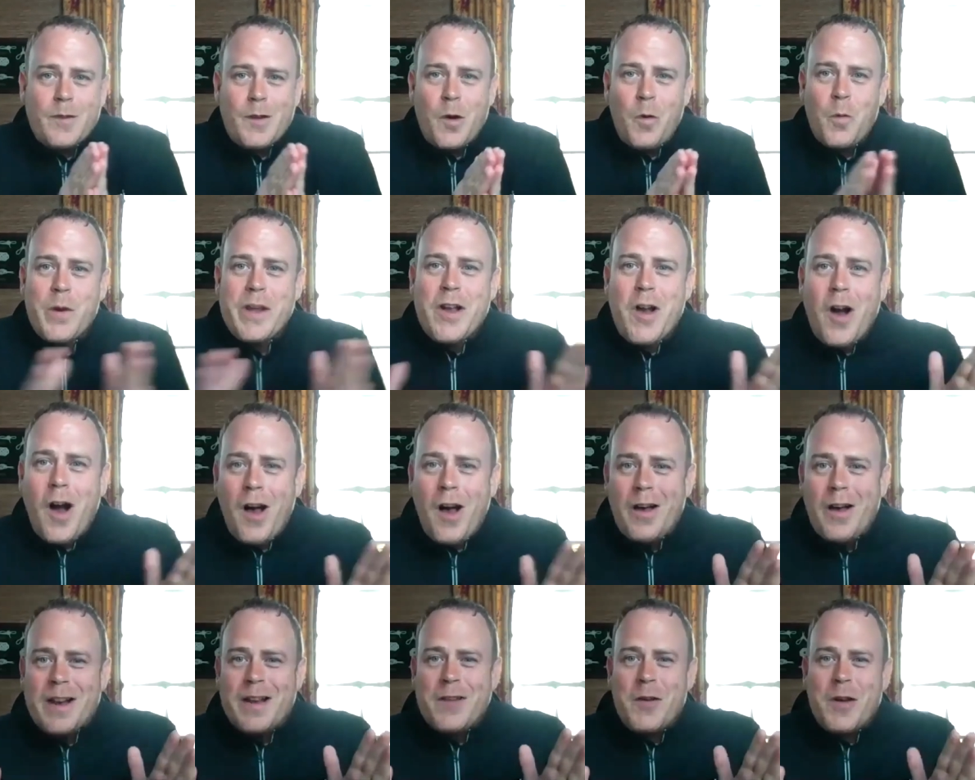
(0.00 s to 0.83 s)
we
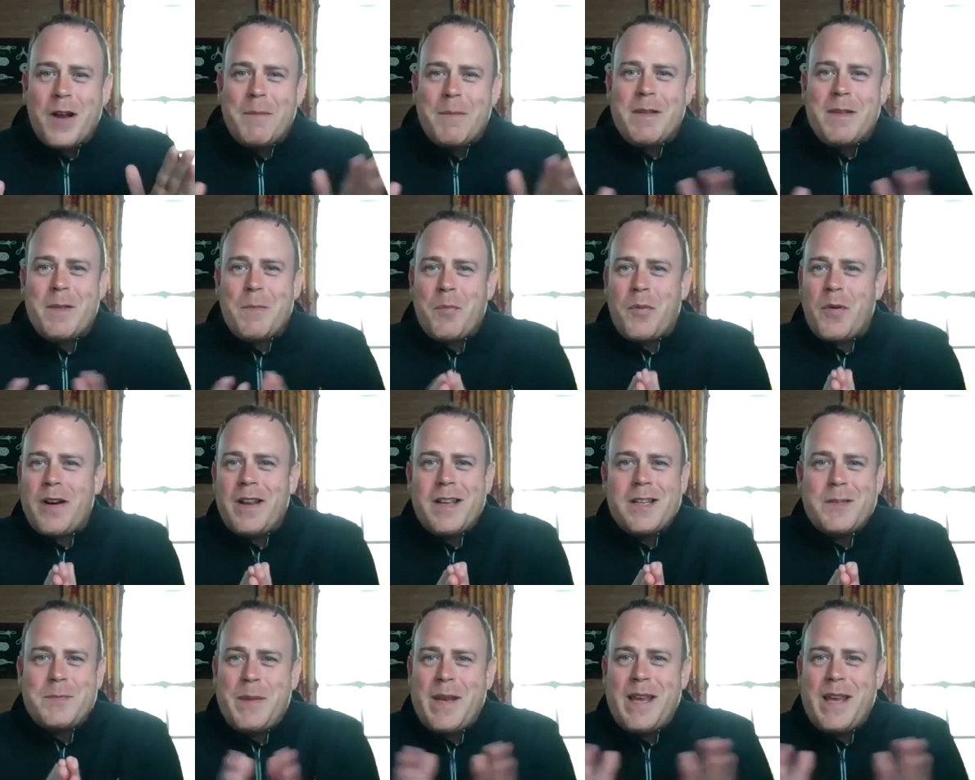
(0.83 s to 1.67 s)
call it you gotta be the
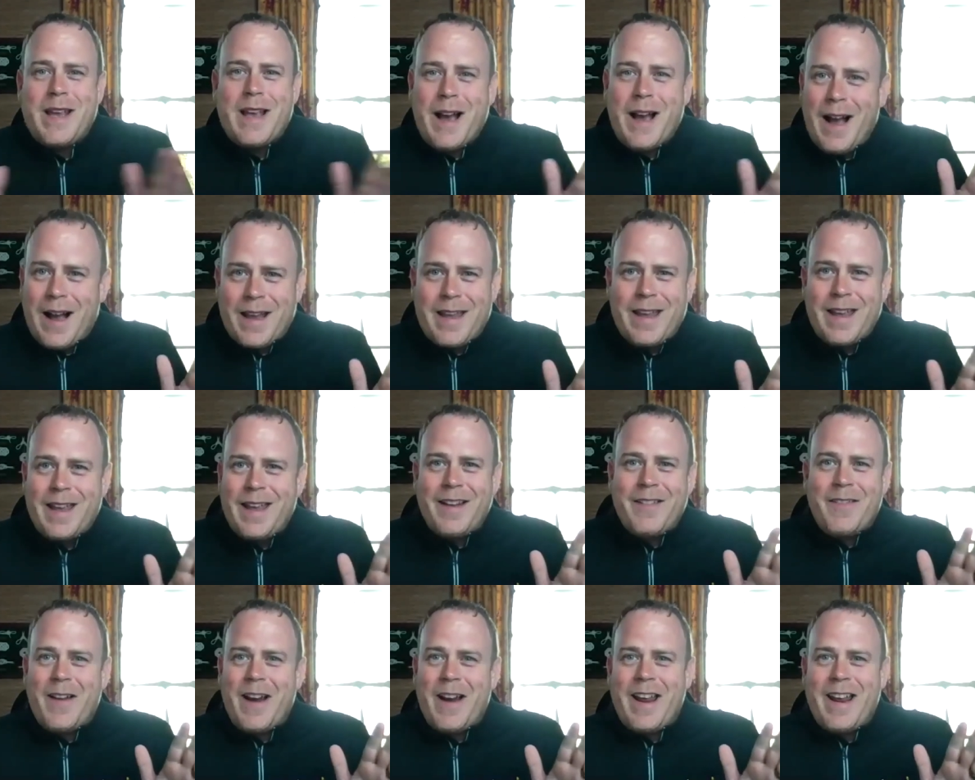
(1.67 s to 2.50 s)
prettiest peacock
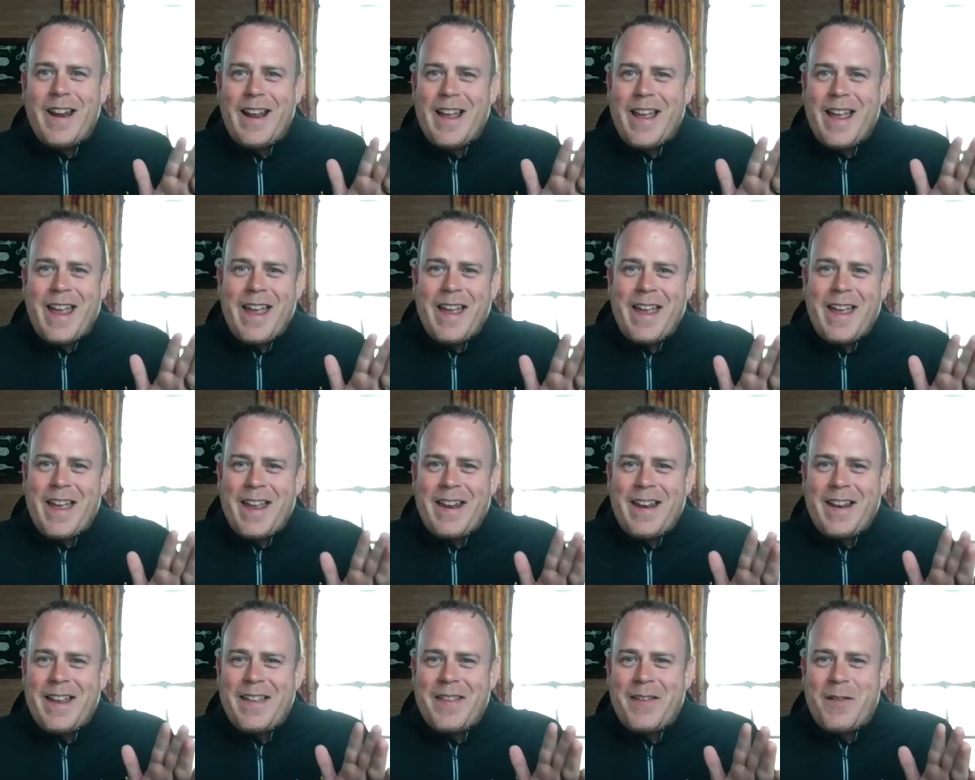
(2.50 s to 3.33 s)
right in
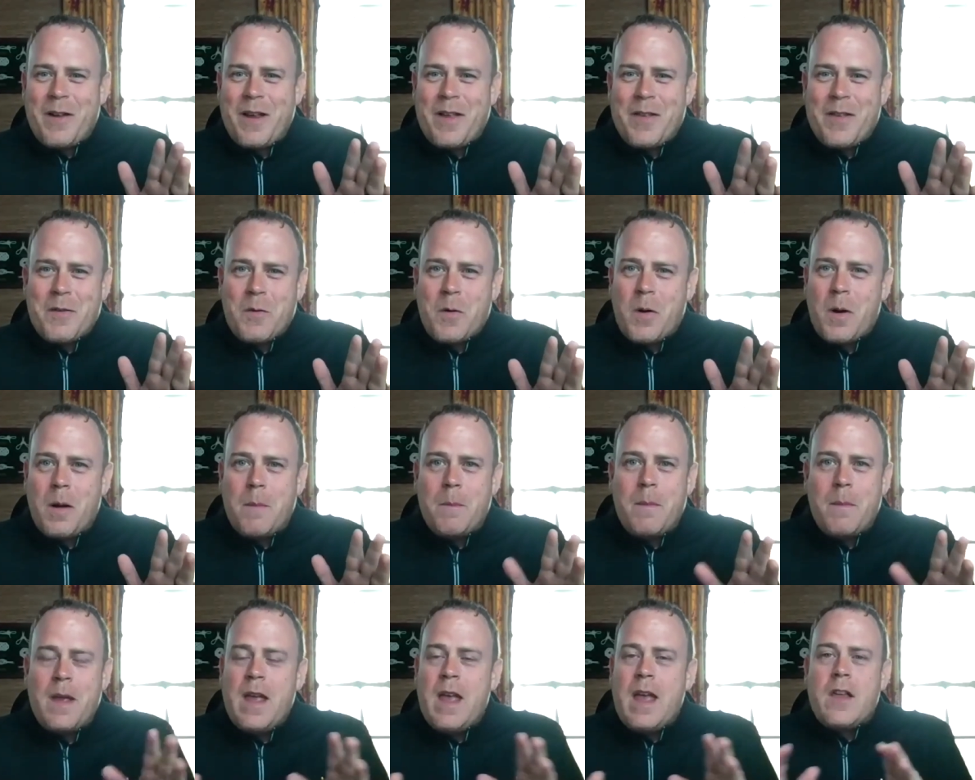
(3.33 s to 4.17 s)
in, in the room.